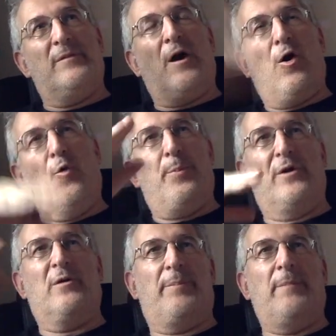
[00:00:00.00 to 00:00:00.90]
The whole
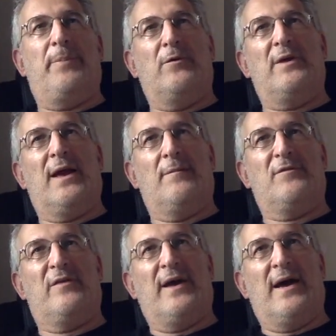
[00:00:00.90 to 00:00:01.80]
book had been building
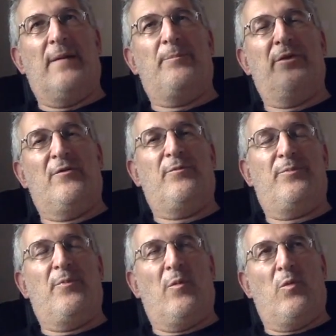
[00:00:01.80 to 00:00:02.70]
up to that, but the,
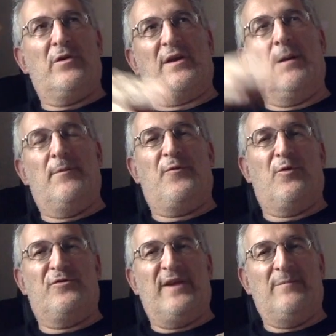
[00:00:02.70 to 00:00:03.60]
what had come
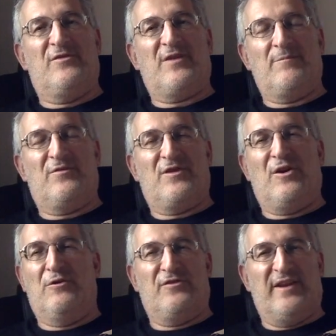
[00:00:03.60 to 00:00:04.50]
before seemed some,
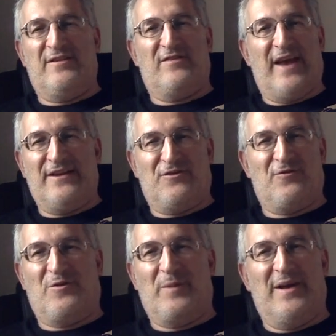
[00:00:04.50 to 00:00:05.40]
curiously
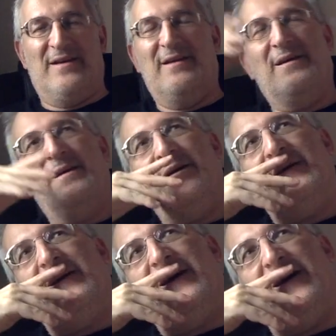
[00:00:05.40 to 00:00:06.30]
detached from it
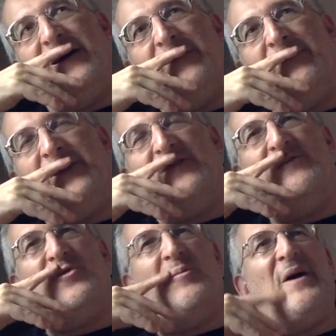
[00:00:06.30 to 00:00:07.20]
because um,
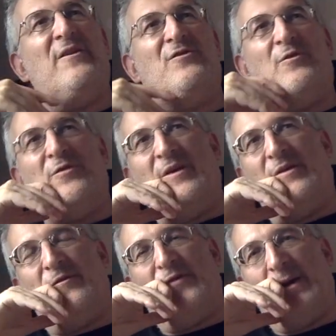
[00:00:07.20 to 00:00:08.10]
it was all about the sort of the,
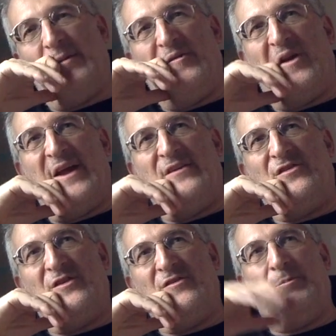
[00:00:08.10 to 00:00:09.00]
the family
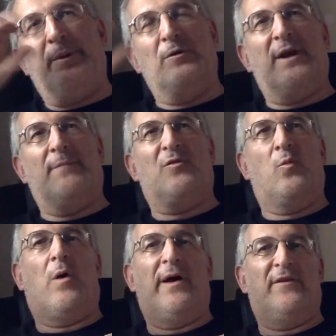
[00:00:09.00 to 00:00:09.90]
relations building up to
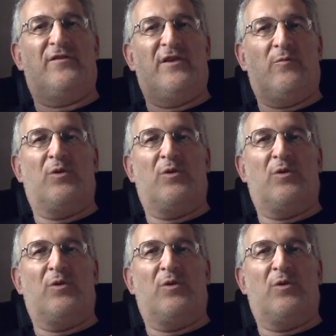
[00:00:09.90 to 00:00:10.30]
why the sister.